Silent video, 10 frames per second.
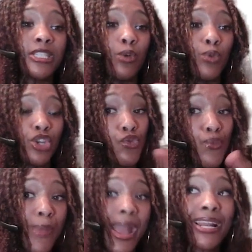So when you
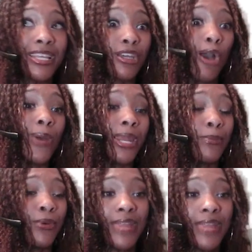manually go in and
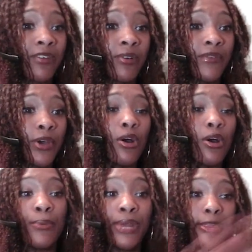put on that cover photo
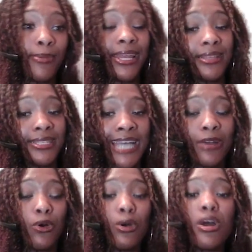or put at the beginning of the
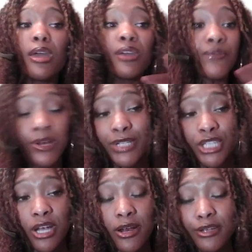title free
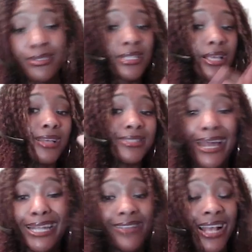returns,
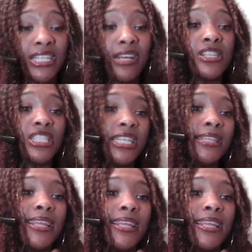satisfaction guarantee, then